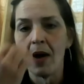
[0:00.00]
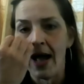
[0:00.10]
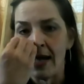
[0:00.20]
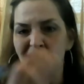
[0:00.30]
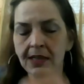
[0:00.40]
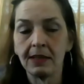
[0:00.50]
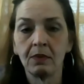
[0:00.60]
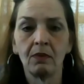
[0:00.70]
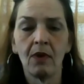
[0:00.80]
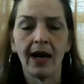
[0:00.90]
ways,
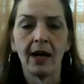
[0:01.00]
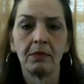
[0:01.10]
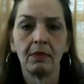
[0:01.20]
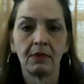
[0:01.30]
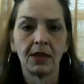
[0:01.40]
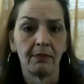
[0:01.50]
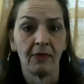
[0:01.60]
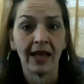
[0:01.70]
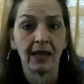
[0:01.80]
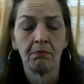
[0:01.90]
right up to
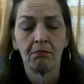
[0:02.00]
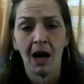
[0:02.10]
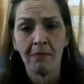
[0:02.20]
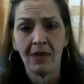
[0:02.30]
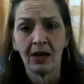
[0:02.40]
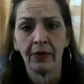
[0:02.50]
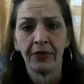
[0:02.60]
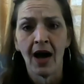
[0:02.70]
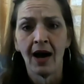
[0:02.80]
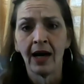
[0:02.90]
like my middle
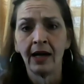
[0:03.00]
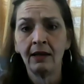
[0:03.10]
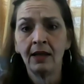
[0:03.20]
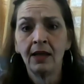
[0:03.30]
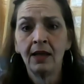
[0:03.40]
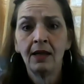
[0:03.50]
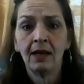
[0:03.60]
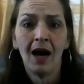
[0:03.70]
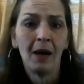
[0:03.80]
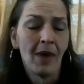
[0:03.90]
thigh.
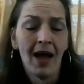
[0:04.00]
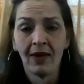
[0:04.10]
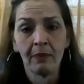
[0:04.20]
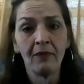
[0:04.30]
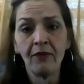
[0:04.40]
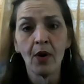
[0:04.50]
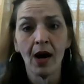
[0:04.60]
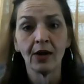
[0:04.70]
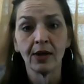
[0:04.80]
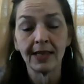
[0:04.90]
Having been
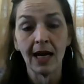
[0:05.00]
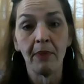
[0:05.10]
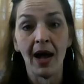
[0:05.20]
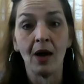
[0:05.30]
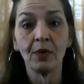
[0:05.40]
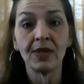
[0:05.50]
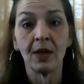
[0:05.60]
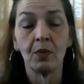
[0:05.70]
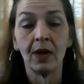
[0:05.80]
410 pounds,